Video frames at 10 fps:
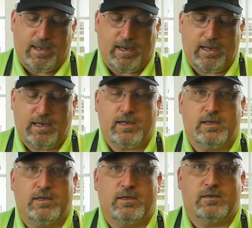
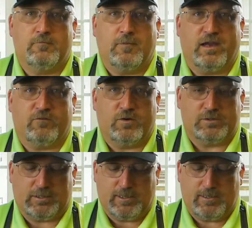And Mike
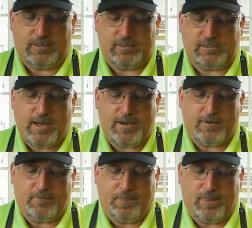Verska, the
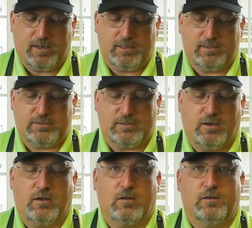designer,
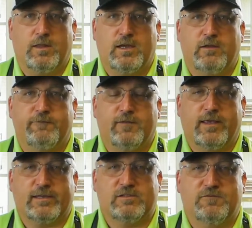installed the
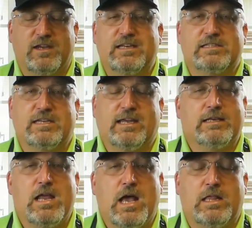flex face
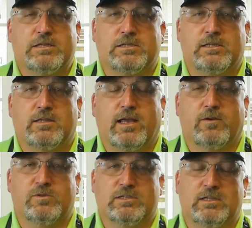technology
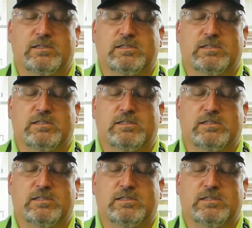that was in the